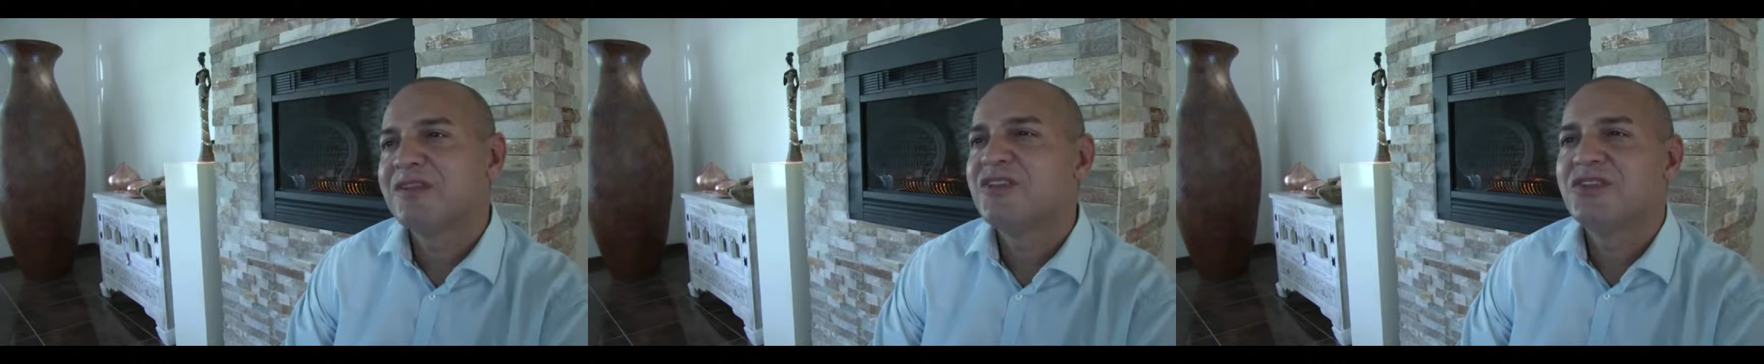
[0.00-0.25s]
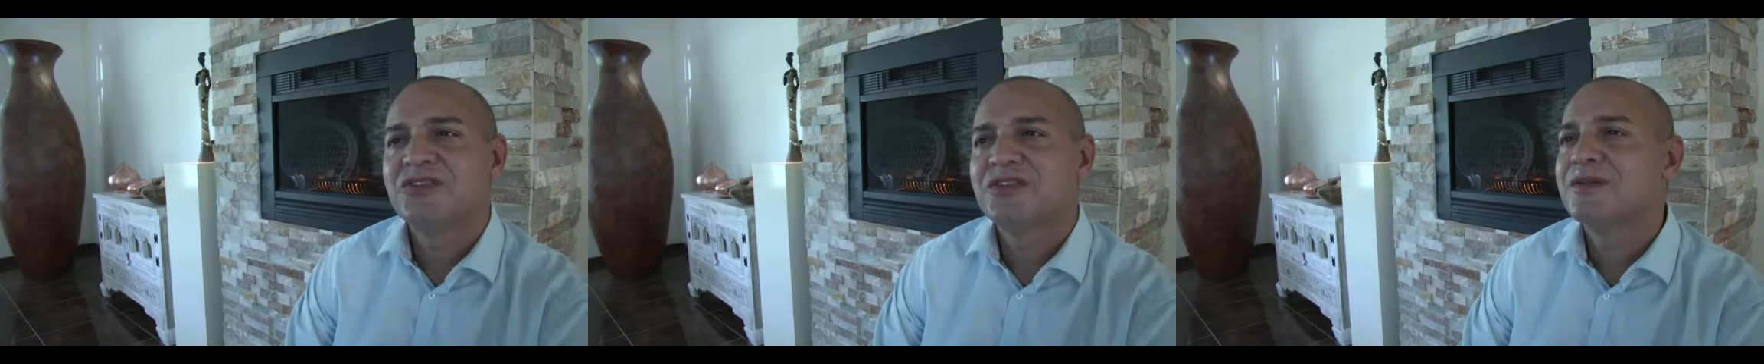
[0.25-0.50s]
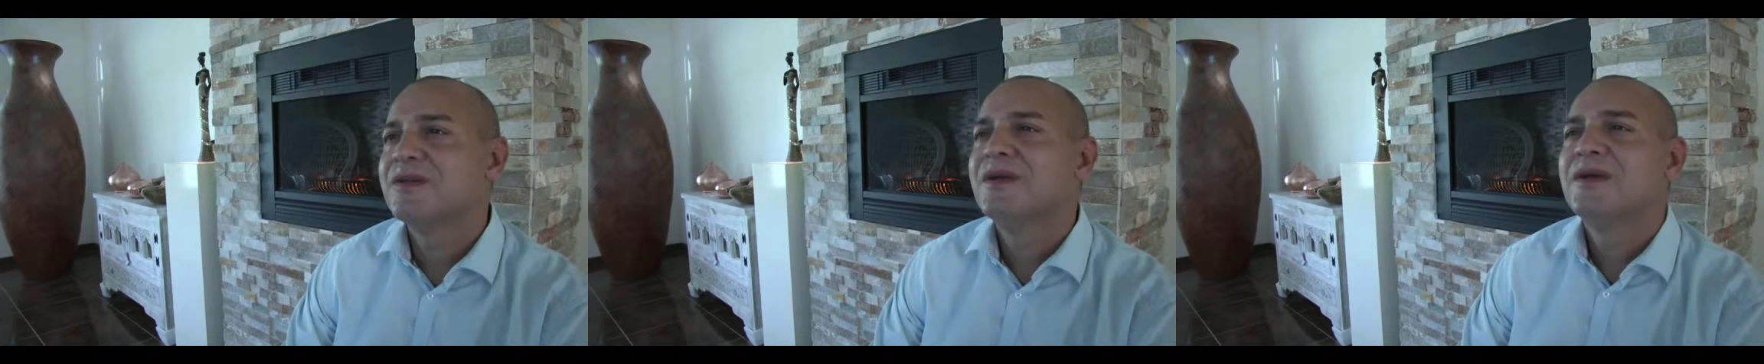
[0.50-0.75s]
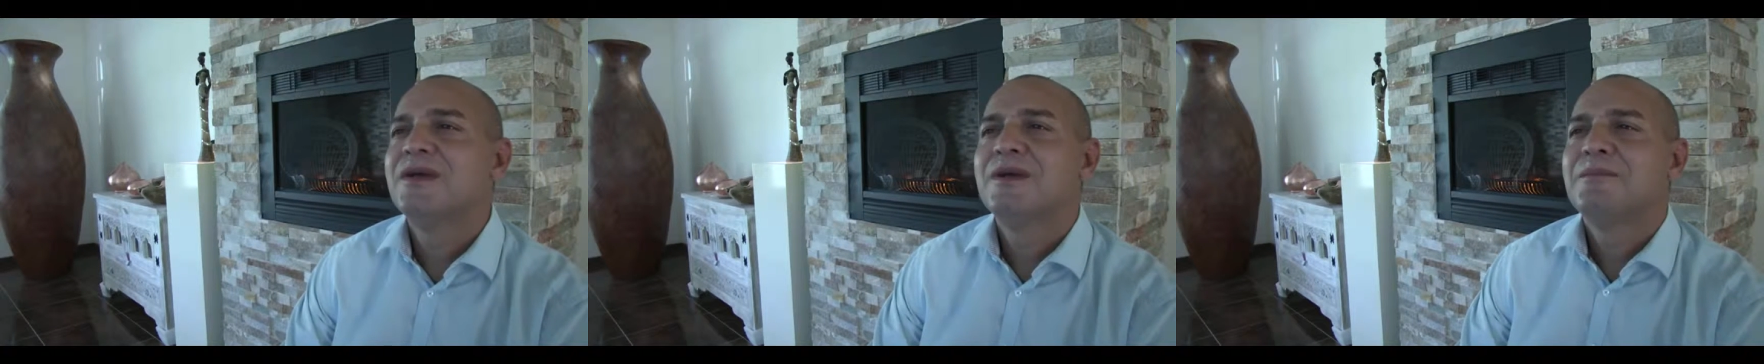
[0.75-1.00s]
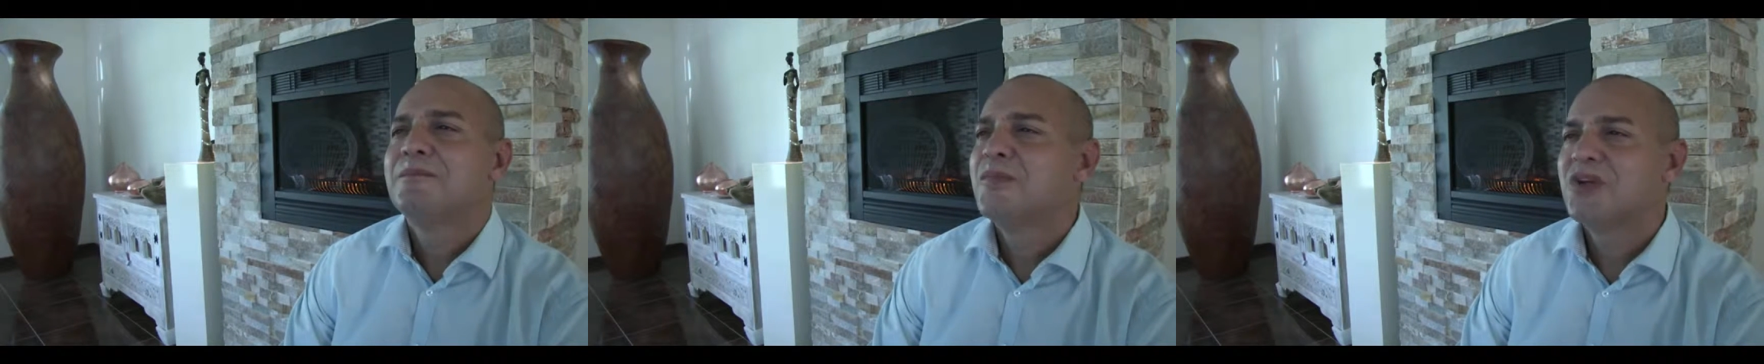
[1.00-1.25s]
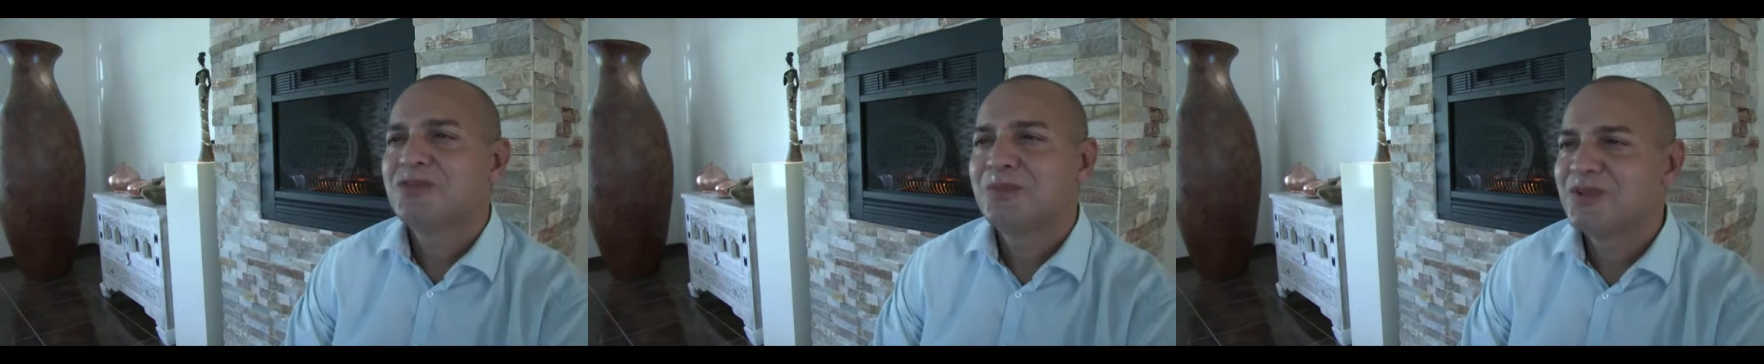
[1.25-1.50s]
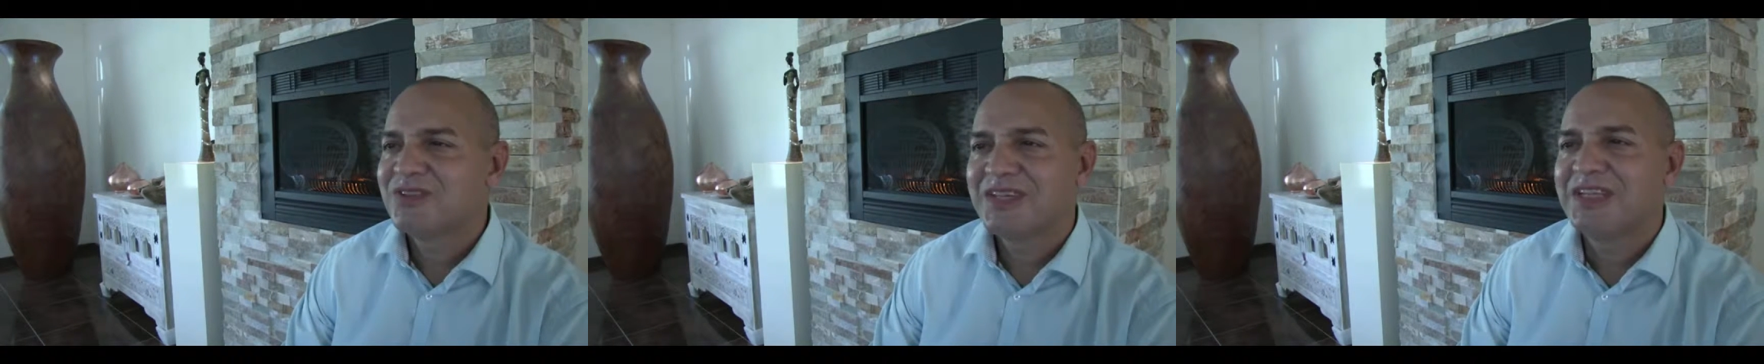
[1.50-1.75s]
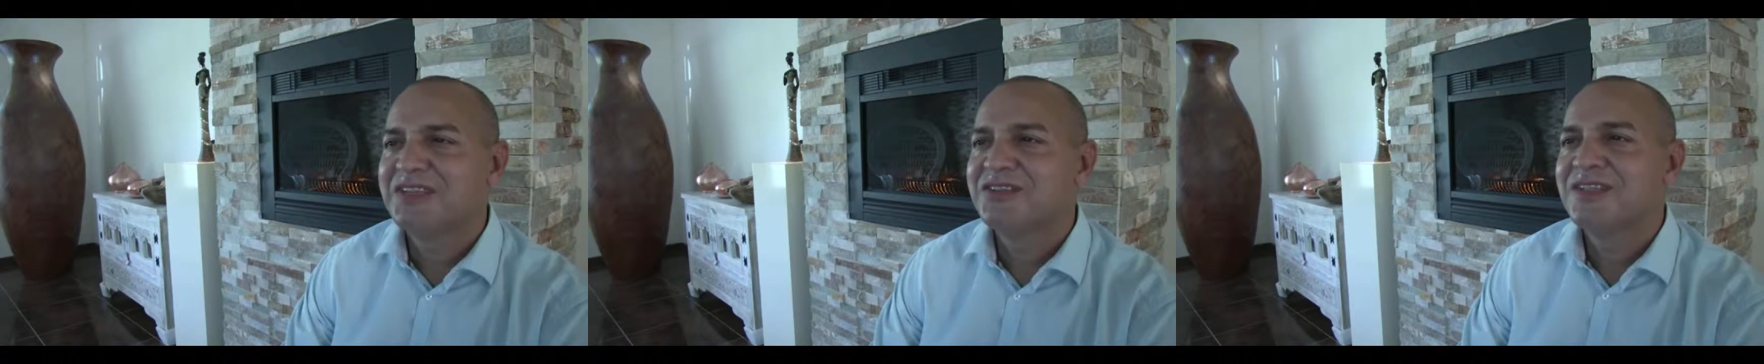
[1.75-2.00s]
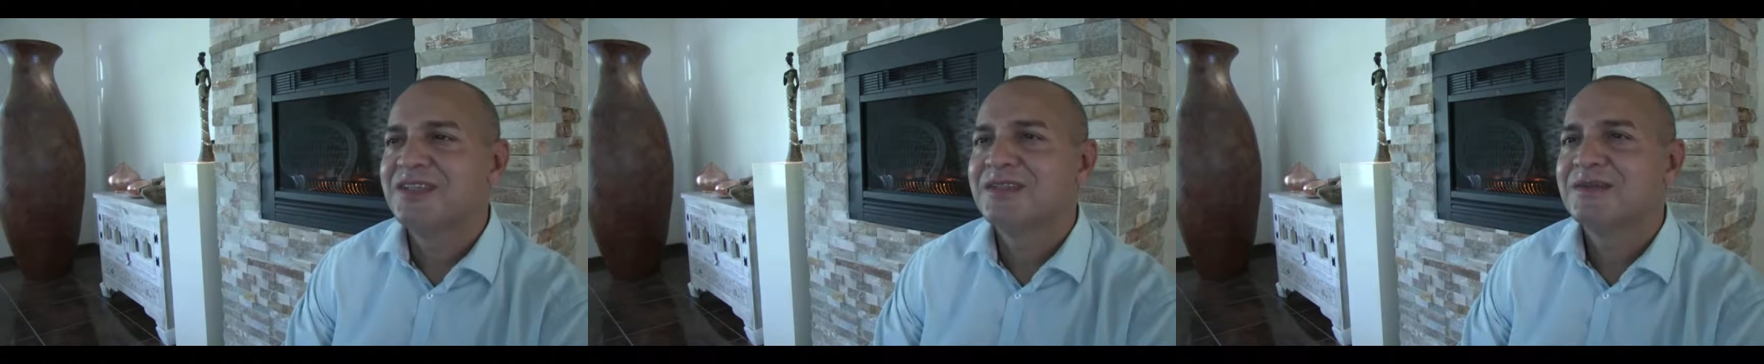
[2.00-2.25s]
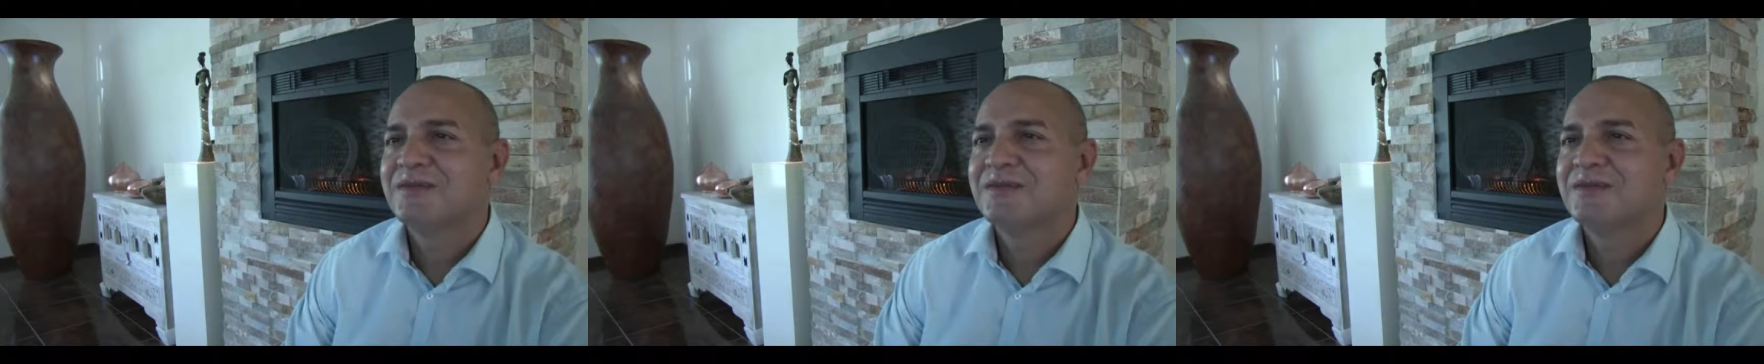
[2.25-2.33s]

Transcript: teacher much, much easier.